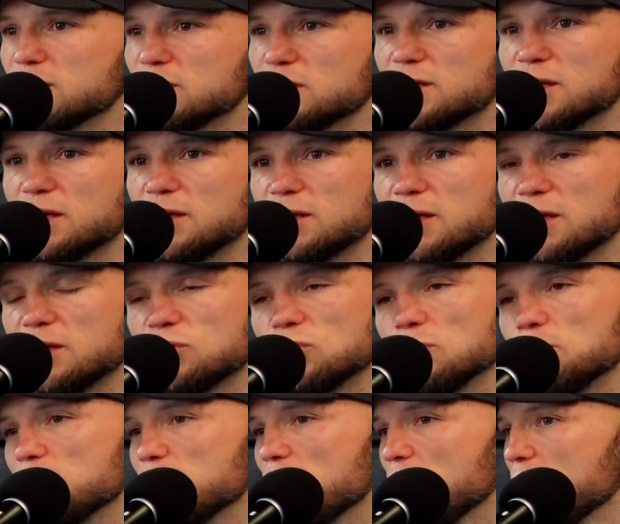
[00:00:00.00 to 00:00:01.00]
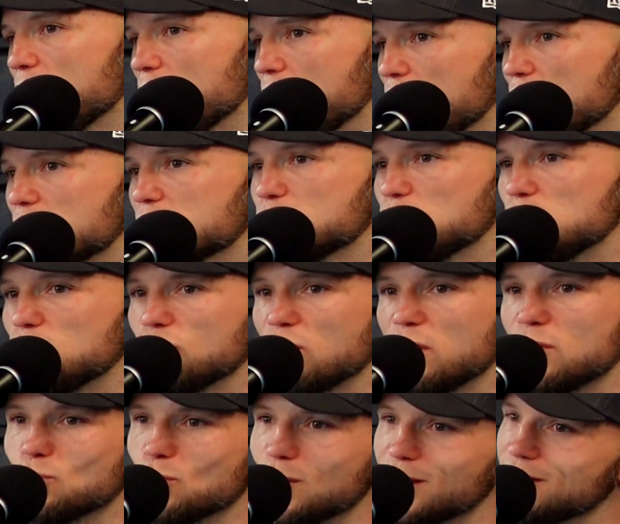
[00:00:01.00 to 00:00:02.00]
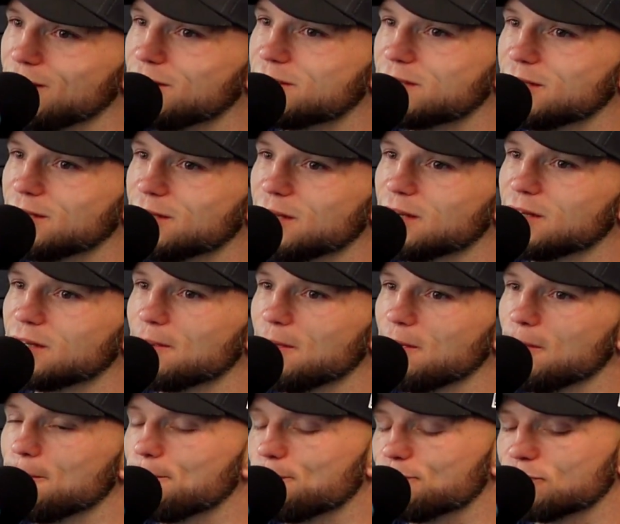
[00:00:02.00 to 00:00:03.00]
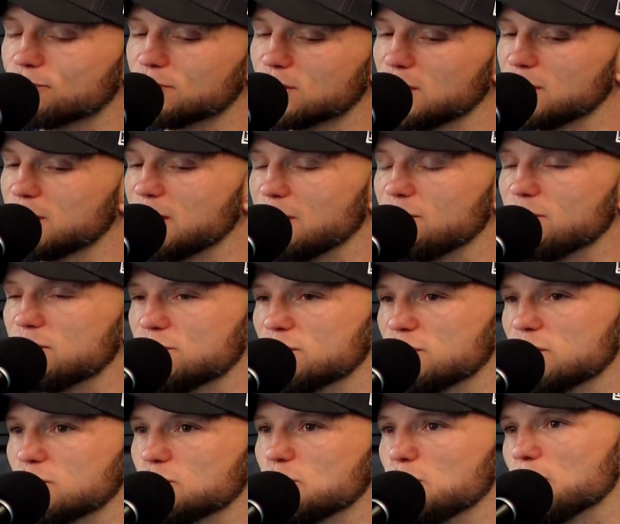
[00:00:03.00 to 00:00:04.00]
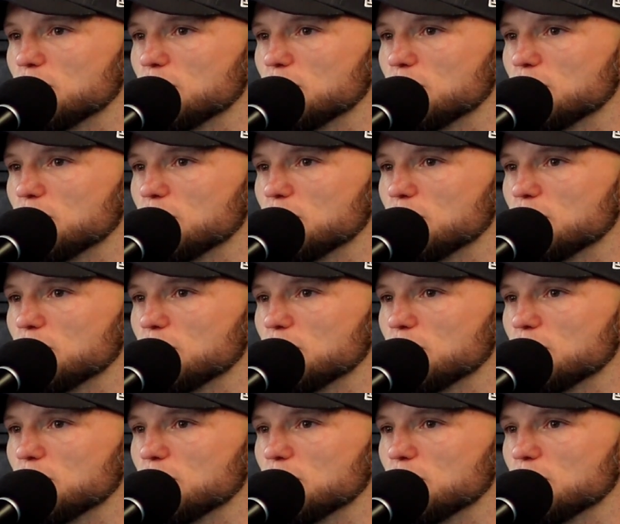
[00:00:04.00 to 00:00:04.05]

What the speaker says: They took me around the house. We trained weights in their garages. We